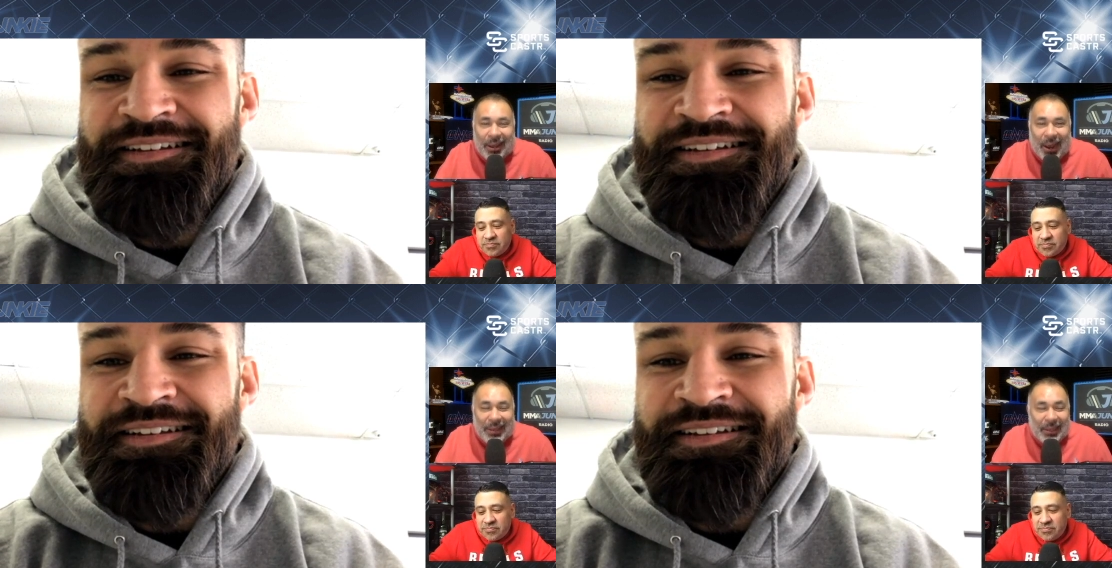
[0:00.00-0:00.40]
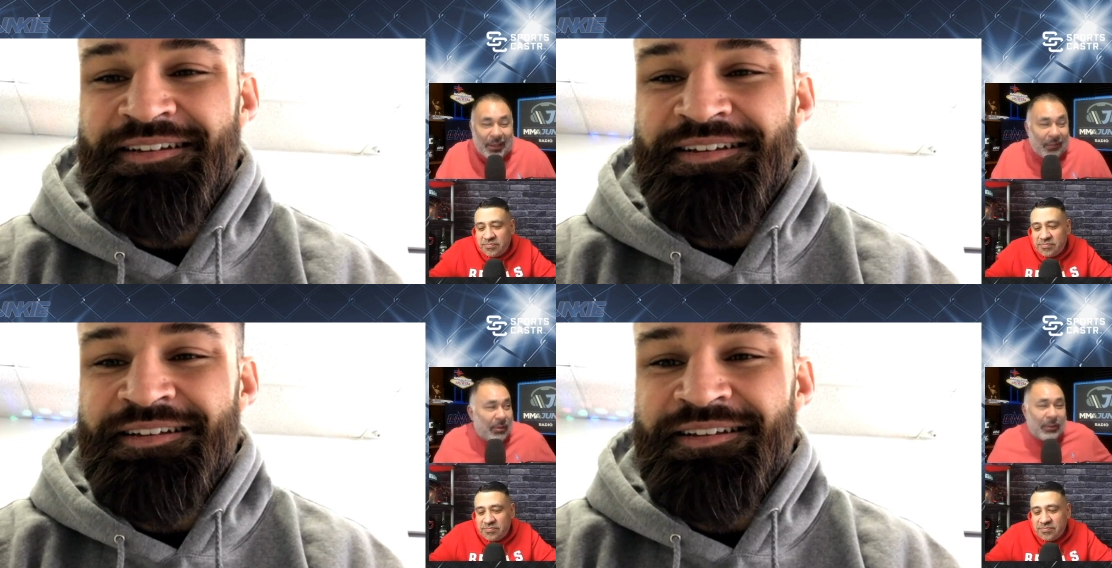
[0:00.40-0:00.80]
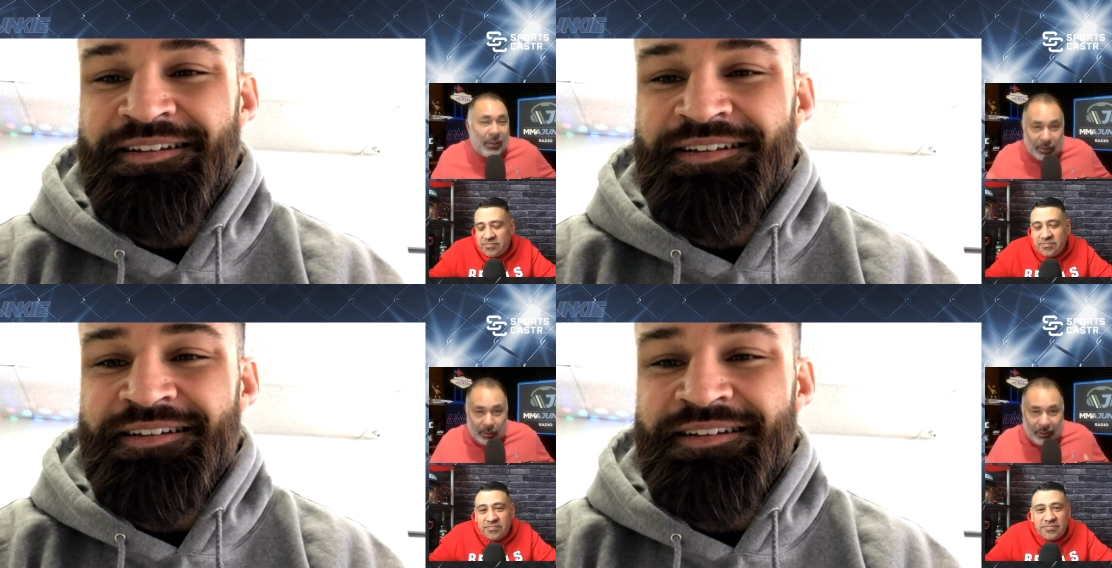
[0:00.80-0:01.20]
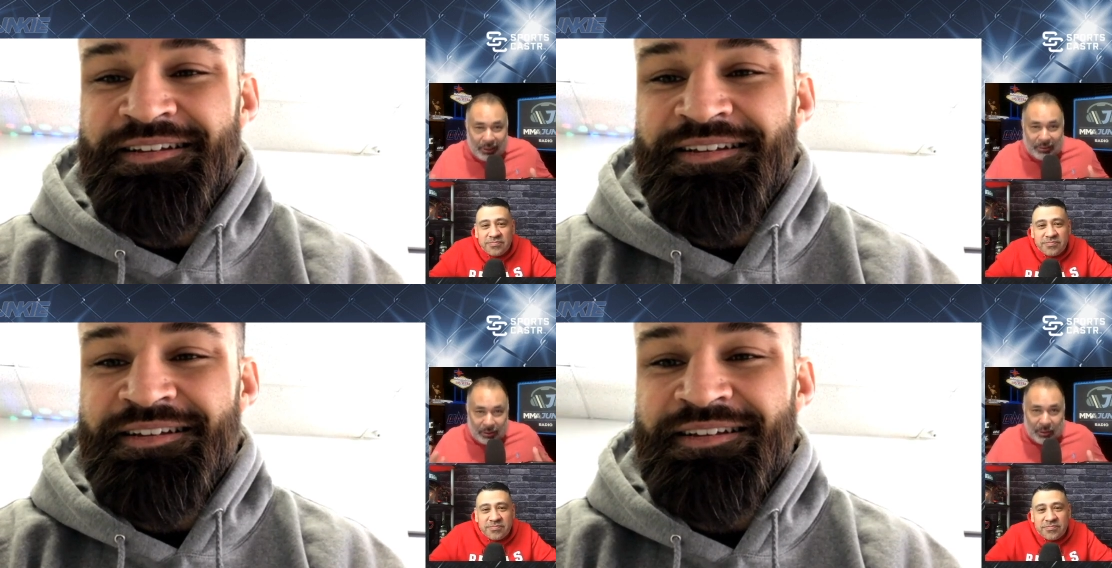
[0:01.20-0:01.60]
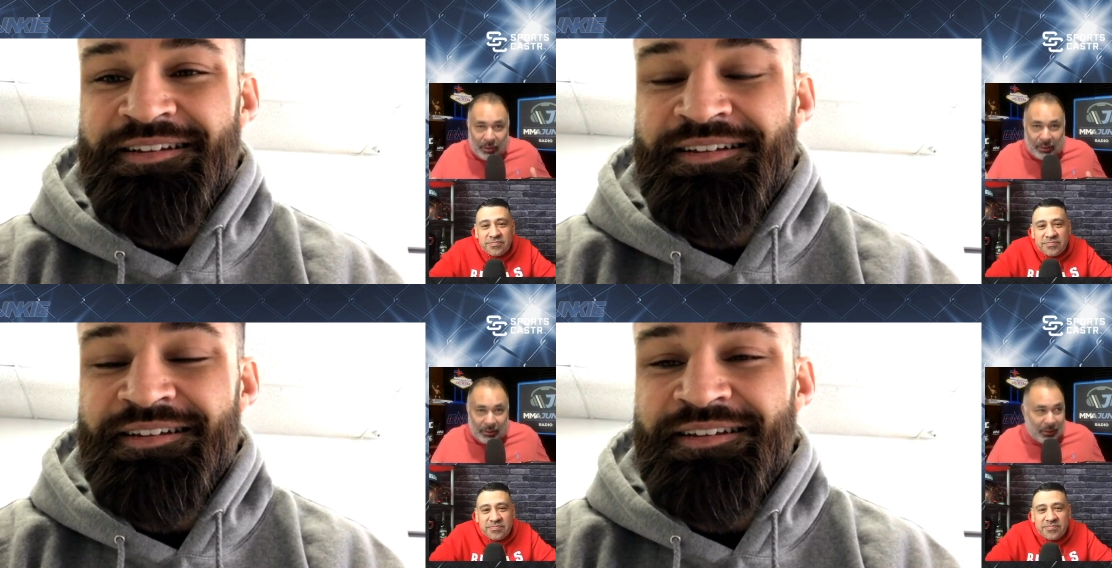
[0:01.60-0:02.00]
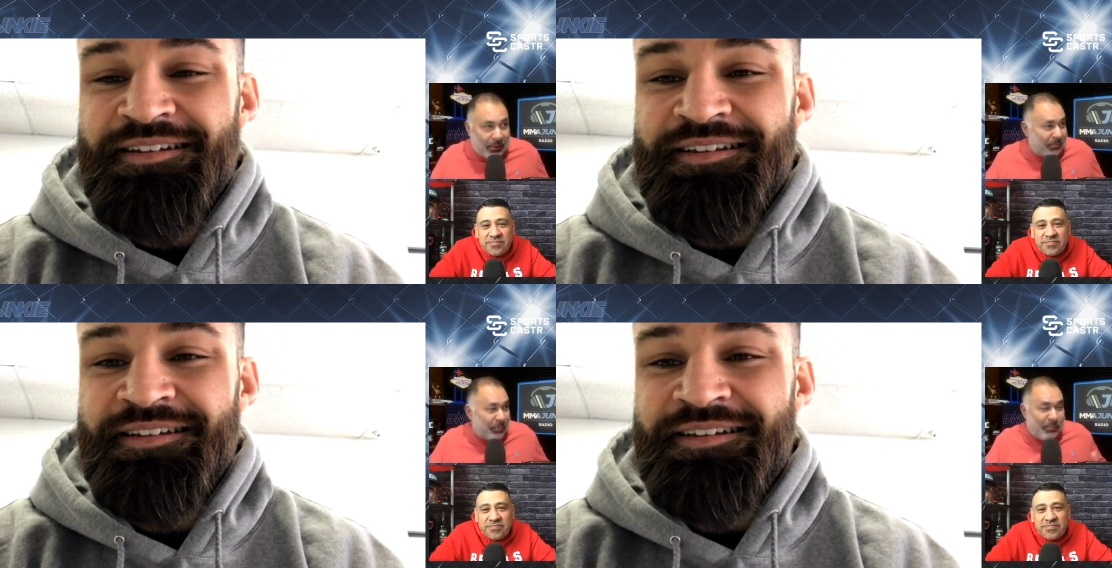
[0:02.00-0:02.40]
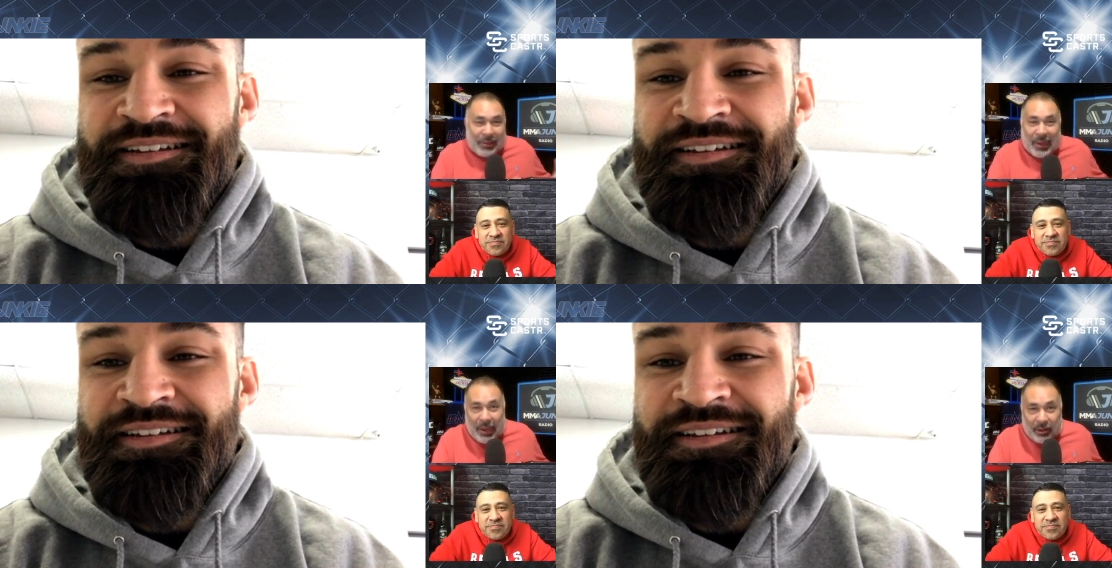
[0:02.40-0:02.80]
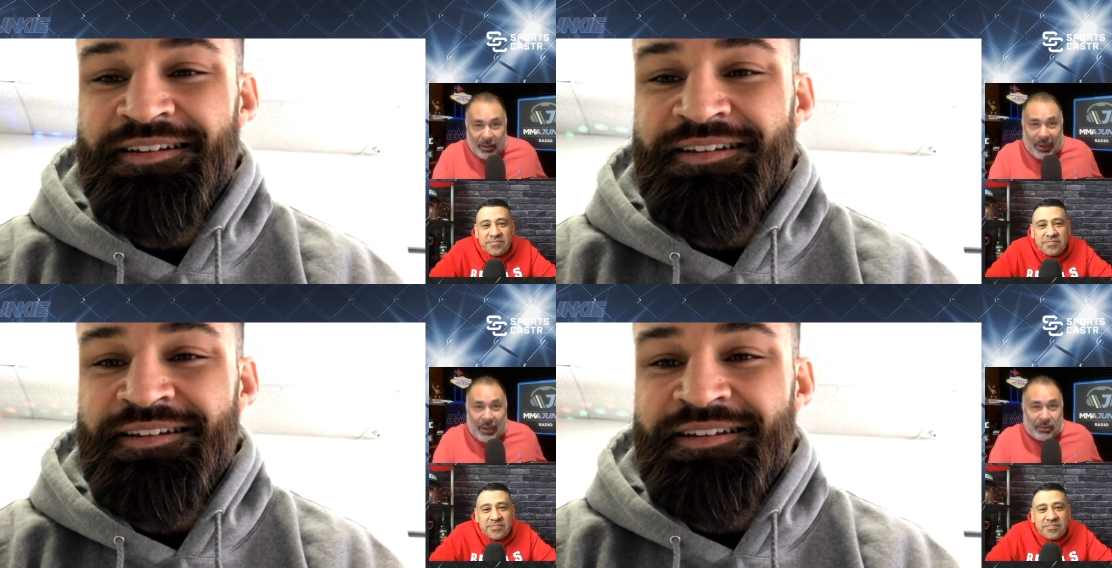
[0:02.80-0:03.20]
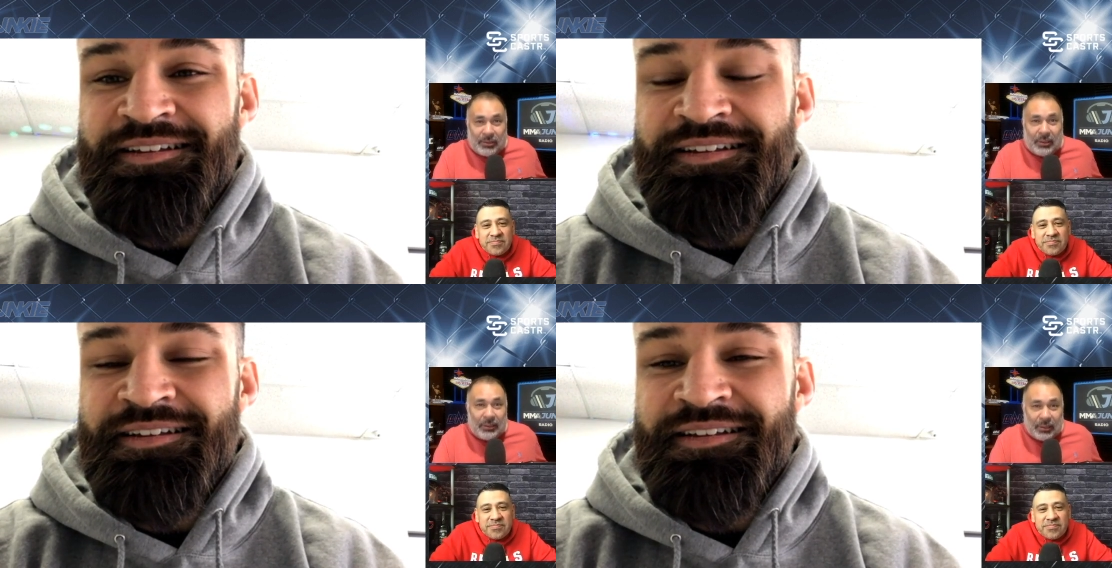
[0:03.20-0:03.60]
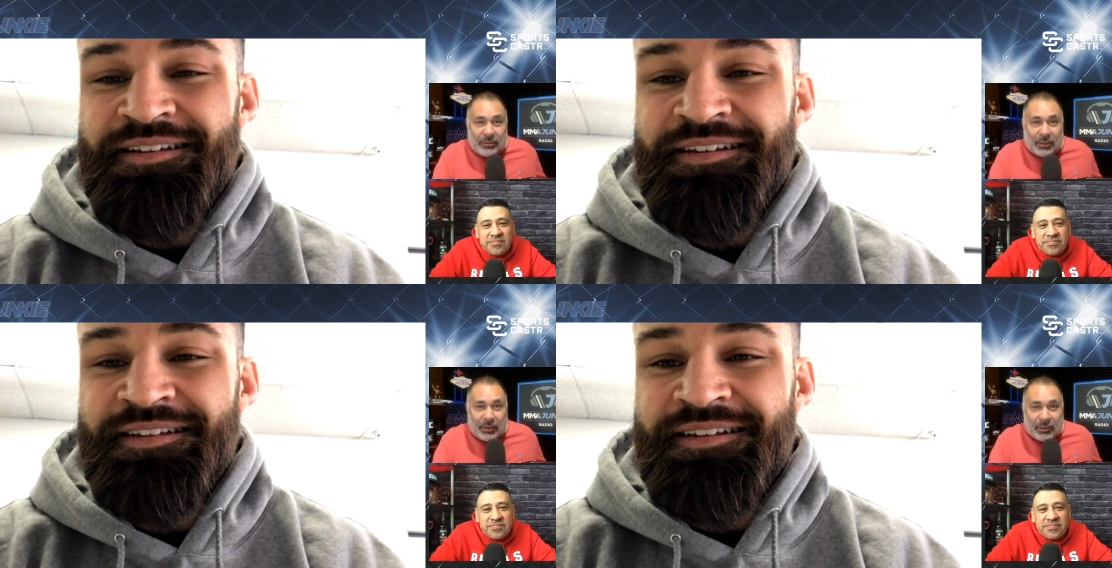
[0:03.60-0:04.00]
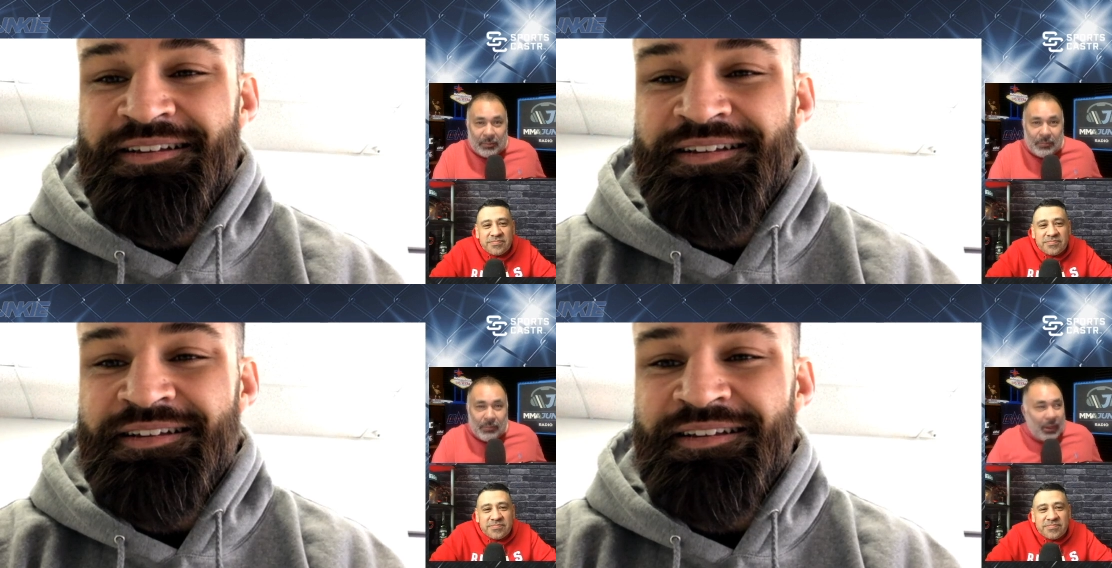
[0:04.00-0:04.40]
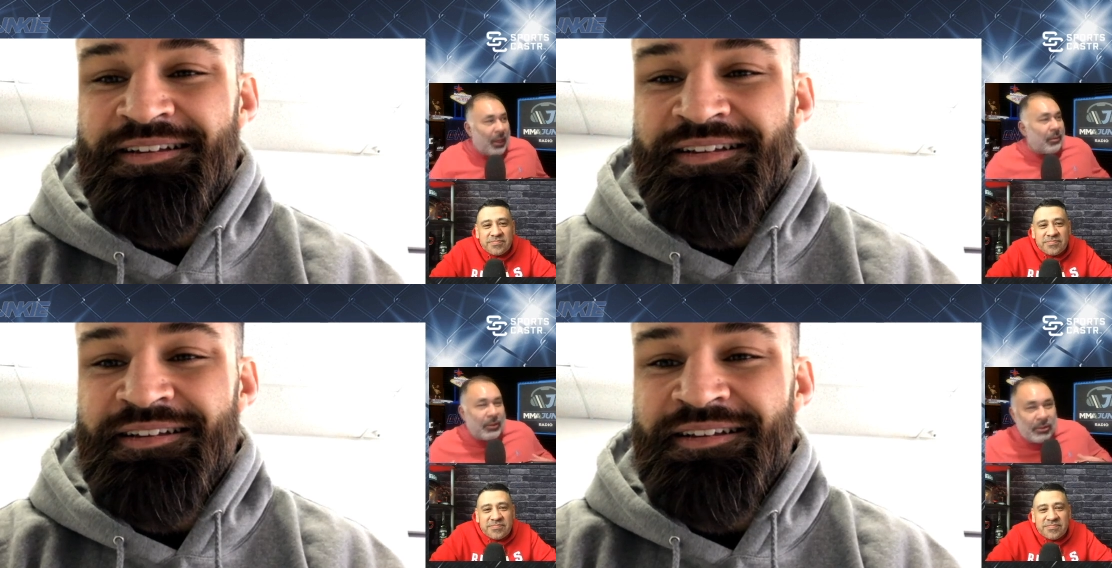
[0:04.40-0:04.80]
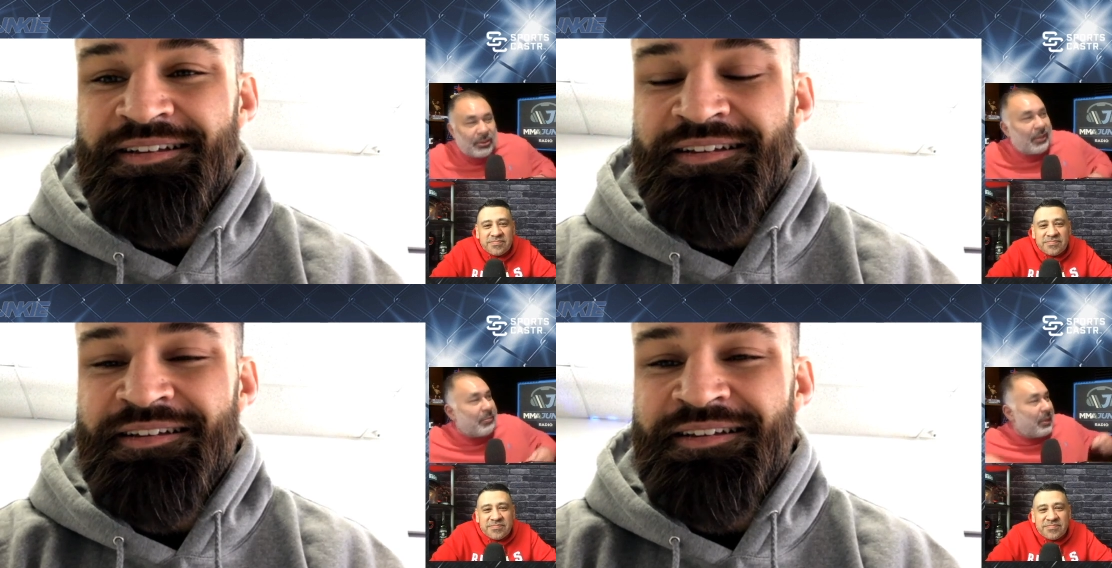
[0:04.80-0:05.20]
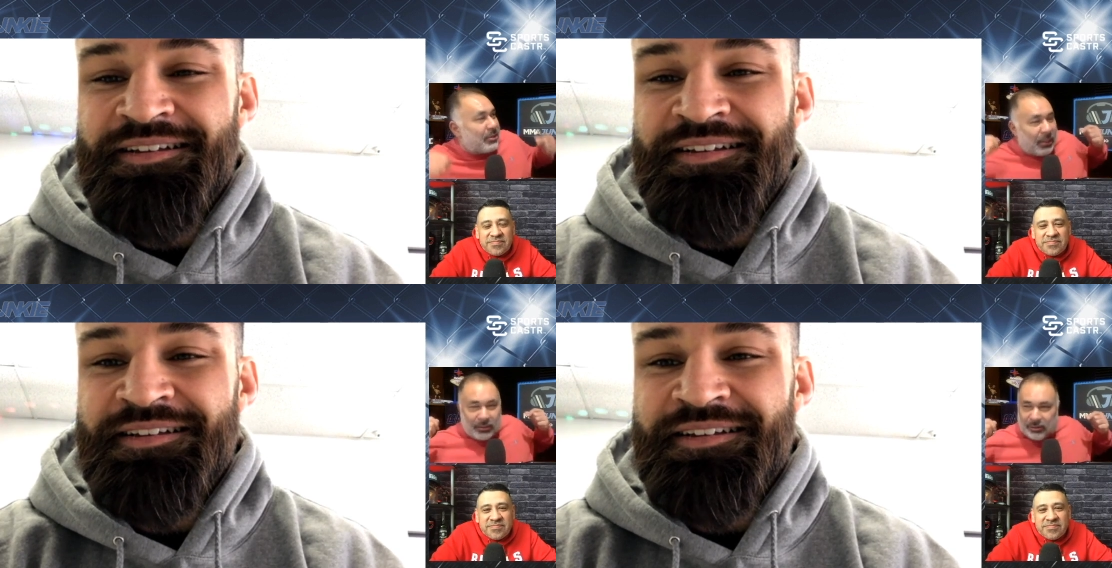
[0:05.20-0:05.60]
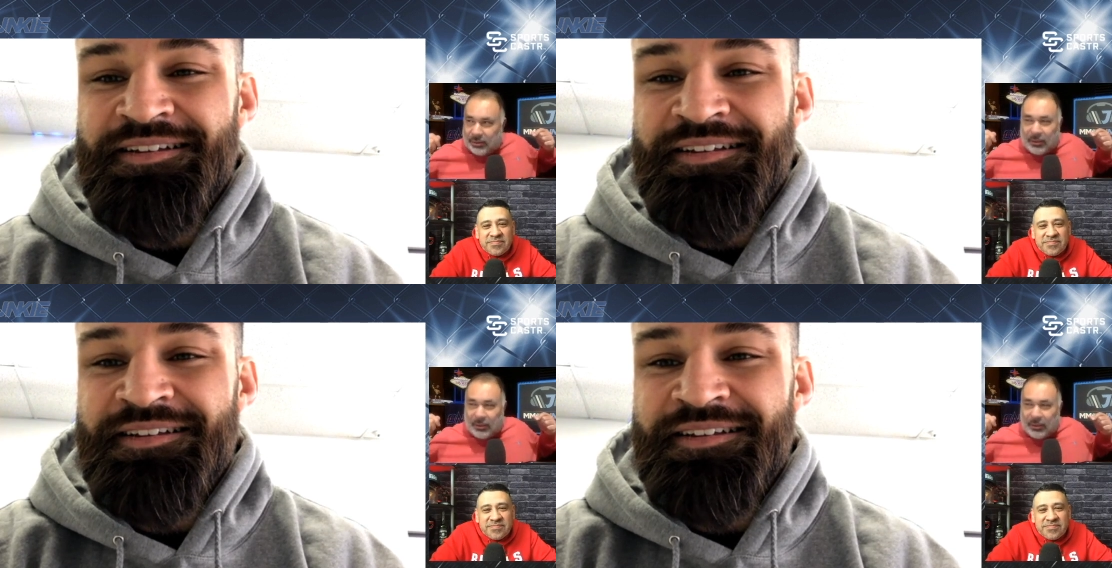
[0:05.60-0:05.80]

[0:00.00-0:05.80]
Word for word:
Speaker 1: I think if you would have told that story to the guy or gal sitting next to you, hey, will you shave my chest?